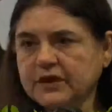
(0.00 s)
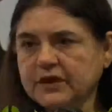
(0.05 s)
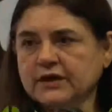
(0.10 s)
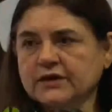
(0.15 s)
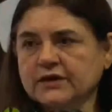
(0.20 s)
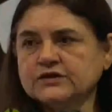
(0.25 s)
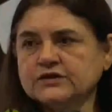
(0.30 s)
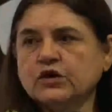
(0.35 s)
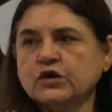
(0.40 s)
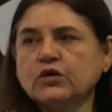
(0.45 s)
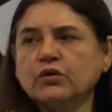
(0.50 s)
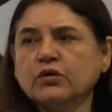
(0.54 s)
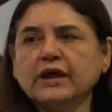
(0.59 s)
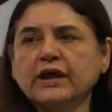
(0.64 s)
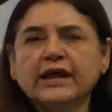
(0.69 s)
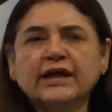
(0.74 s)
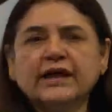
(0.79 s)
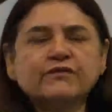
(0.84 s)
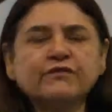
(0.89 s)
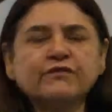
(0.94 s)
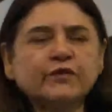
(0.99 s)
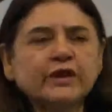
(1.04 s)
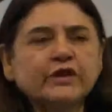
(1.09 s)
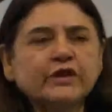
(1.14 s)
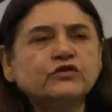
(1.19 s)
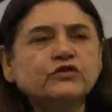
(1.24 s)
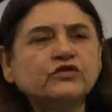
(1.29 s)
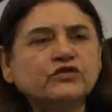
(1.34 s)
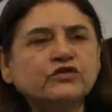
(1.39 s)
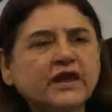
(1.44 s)
So if we
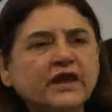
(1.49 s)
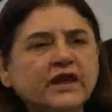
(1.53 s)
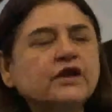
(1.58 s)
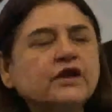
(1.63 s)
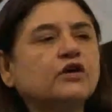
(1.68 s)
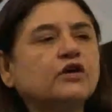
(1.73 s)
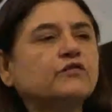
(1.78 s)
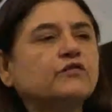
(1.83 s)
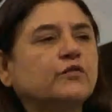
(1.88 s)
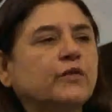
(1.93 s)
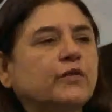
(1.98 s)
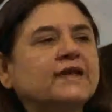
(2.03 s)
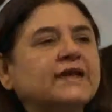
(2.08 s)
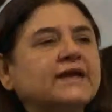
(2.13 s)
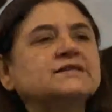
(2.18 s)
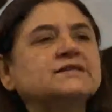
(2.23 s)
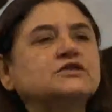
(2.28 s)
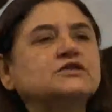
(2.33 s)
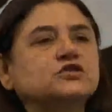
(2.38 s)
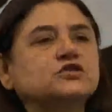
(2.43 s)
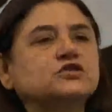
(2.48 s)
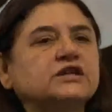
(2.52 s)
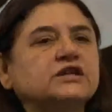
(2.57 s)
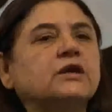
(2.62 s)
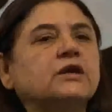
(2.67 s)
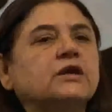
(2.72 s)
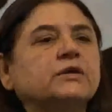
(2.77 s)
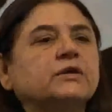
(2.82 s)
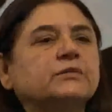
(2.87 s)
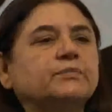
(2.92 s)
could think of ways to
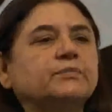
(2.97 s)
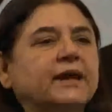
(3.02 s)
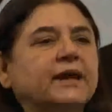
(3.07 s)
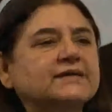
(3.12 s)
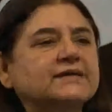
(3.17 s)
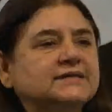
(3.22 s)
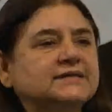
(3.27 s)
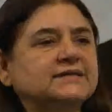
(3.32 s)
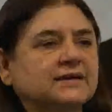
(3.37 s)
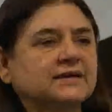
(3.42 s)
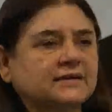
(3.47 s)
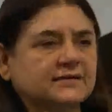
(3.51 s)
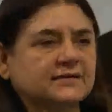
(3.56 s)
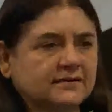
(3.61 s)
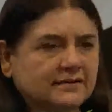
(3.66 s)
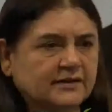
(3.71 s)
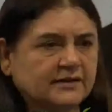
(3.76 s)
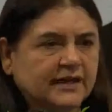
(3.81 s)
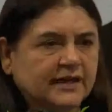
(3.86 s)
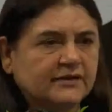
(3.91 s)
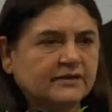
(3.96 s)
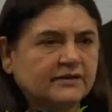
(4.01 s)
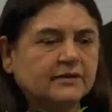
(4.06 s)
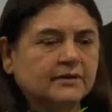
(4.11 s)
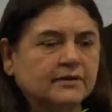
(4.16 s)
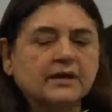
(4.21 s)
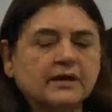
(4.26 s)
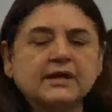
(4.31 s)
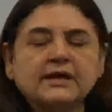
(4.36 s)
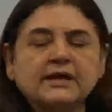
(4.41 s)
deal with plastic that
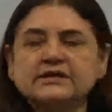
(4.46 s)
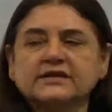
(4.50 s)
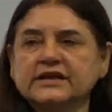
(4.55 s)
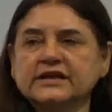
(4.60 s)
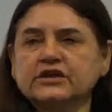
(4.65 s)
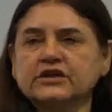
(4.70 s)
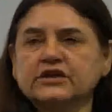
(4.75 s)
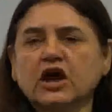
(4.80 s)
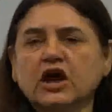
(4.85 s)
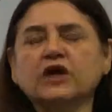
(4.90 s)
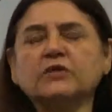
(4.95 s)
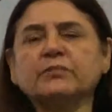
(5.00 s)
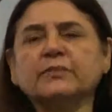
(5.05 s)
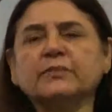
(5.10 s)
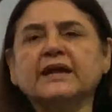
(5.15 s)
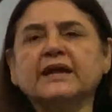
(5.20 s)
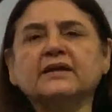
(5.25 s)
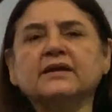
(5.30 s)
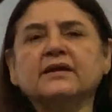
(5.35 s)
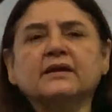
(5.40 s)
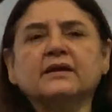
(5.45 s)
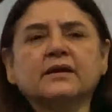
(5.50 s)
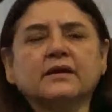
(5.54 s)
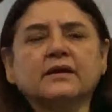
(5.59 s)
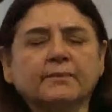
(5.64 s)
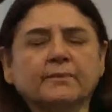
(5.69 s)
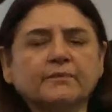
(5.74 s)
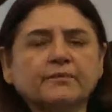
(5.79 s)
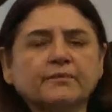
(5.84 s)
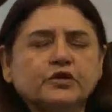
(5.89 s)
did not mean
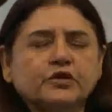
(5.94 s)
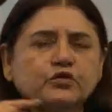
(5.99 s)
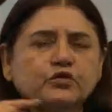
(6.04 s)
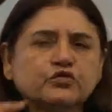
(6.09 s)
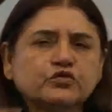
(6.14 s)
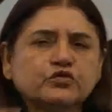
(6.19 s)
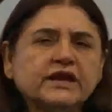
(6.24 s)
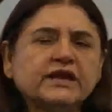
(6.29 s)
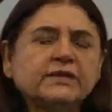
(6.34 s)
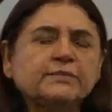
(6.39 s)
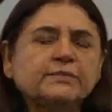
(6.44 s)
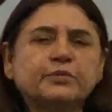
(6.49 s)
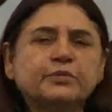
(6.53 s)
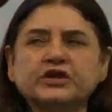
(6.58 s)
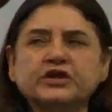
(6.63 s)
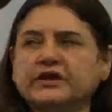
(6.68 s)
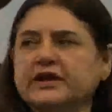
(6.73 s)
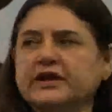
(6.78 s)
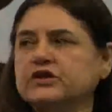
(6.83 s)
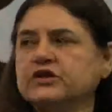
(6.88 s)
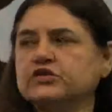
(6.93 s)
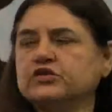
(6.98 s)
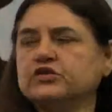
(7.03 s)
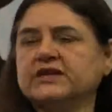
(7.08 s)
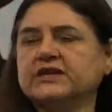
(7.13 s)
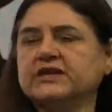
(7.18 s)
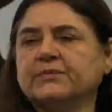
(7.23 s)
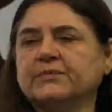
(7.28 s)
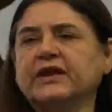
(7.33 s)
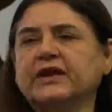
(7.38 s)
you put it into
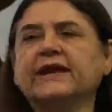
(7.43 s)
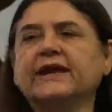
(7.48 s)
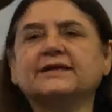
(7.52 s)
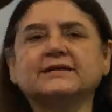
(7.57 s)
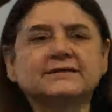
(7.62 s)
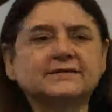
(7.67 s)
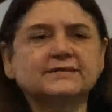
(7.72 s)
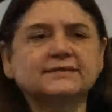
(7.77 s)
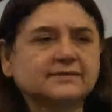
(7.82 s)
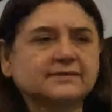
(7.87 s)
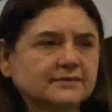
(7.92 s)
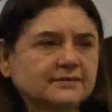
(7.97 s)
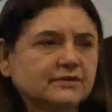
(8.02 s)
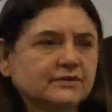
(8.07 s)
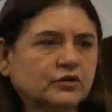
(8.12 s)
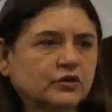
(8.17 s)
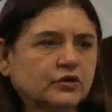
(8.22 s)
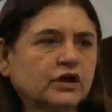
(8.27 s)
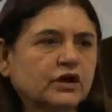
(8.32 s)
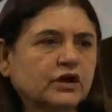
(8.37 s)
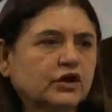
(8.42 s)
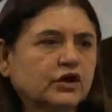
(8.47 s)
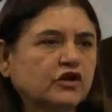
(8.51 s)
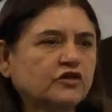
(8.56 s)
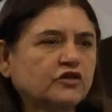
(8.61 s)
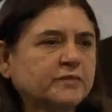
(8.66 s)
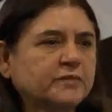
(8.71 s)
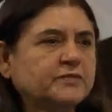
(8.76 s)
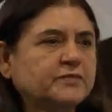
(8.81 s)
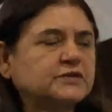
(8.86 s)
something else. You know, a lot of
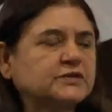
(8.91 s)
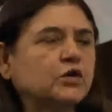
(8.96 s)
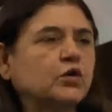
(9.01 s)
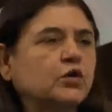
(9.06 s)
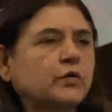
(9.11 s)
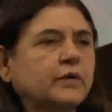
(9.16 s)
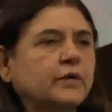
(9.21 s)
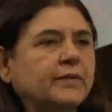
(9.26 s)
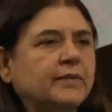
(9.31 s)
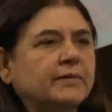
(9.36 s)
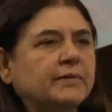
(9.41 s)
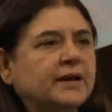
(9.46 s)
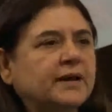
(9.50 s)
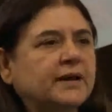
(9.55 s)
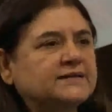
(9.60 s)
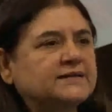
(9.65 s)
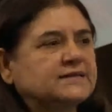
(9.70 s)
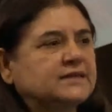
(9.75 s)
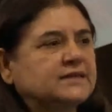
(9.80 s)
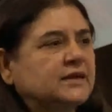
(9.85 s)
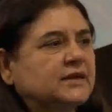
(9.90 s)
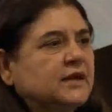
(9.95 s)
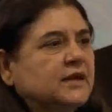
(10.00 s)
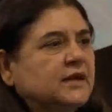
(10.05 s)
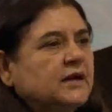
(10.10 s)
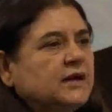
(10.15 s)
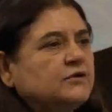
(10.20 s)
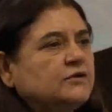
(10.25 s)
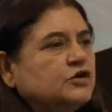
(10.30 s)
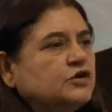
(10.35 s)
people say, oh, we make plastic
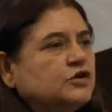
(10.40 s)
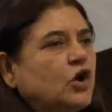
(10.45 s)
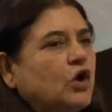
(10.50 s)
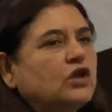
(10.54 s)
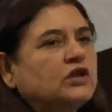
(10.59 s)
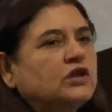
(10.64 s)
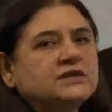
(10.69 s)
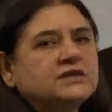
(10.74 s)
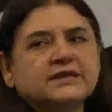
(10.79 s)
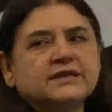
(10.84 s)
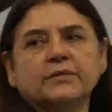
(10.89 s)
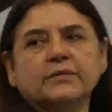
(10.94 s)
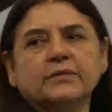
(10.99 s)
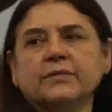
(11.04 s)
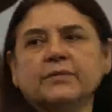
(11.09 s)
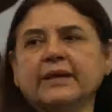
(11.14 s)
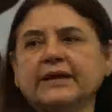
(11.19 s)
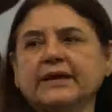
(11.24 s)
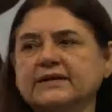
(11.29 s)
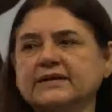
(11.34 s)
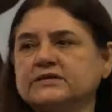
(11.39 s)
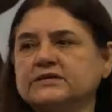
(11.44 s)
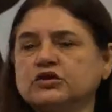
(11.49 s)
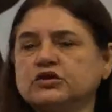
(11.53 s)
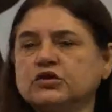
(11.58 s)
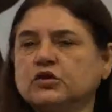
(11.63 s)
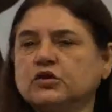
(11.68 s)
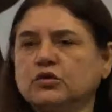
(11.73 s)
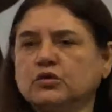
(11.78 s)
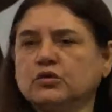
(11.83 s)
dolls and we make this.
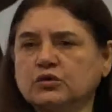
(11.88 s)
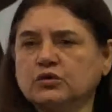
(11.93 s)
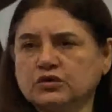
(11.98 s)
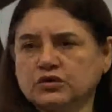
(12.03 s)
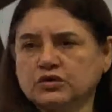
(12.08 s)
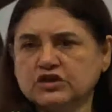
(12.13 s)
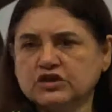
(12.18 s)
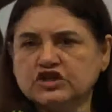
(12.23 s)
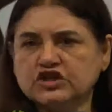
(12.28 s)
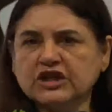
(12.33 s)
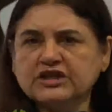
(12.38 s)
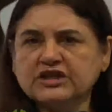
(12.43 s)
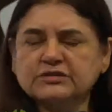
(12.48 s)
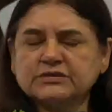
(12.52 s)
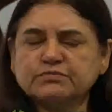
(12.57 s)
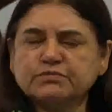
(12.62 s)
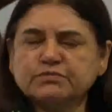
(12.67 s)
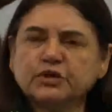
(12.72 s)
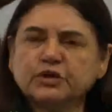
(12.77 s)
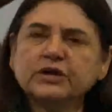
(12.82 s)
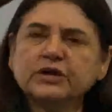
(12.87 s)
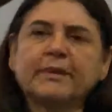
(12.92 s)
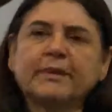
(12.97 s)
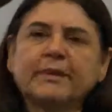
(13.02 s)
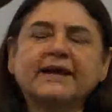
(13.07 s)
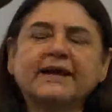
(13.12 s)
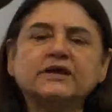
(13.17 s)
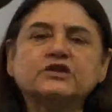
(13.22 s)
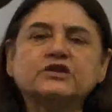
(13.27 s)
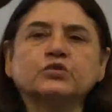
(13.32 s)
No, just put it
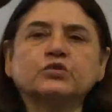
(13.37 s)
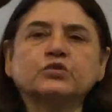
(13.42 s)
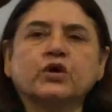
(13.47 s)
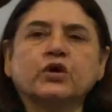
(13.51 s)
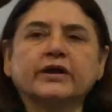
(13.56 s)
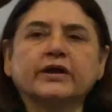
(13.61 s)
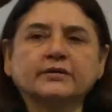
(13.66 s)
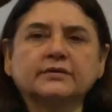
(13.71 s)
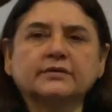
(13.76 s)
back into oil.